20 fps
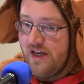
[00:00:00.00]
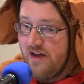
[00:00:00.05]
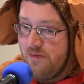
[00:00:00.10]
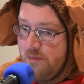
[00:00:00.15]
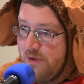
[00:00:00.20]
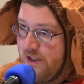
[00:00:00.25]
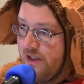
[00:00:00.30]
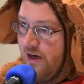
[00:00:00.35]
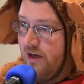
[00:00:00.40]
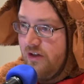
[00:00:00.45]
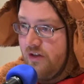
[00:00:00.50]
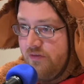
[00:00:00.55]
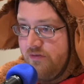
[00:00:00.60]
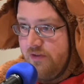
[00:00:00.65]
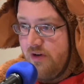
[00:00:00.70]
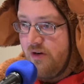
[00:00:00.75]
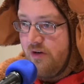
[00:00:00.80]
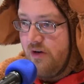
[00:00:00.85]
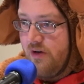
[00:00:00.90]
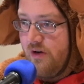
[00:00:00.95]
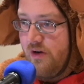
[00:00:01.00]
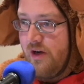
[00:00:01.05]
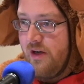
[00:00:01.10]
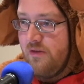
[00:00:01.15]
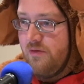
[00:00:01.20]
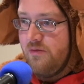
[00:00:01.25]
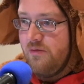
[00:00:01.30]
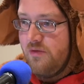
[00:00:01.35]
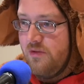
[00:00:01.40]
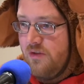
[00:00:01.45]
it beyond the photo
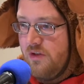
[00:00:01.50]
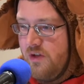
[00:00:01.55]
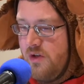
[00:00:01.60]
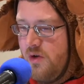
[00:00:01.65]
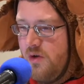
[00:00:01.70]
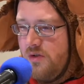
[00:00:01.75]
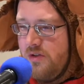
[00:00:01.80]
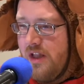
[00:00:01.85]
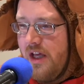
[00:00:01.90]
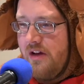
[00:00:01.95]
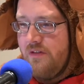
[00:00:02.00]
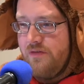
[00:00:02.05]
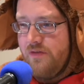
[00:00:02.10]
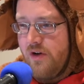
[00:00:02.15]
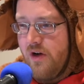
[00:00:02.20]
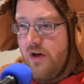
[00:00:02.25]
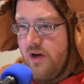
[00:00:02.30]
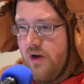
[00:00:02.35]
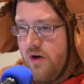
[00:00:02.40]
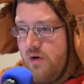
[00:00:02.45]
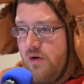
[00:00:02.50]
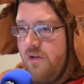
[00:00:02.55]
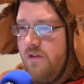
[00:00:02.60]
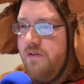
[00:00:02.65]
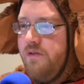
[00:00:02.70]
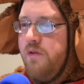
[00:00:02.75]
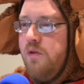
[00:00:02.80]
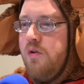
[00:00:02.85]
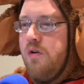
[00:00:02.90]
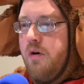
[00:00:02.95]
and use that photo
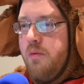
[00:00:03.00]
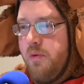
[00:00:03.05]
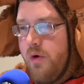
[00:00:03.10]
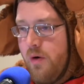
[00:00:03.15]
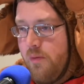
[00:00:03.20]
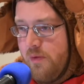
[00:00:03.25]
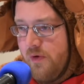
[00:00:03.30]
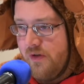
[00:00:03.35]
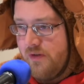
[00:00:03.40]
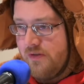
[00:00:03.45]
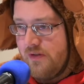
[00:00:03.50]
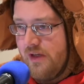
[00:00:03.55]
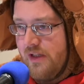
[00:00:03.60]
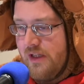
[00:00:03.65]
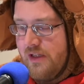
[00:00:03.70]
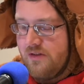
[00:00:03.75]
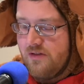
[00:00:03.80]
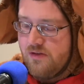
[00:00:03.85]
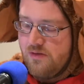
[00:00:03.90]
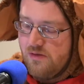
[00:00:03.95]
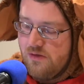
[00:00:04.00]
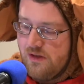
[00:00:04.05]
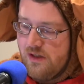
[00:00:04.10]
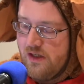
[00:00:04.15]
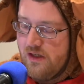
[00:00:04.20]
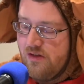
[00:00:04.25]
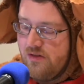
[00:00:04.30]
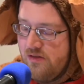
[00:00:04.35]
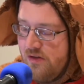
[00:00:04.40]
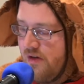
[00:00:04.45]
for a purpose, and that's to
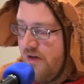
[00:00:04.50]
engage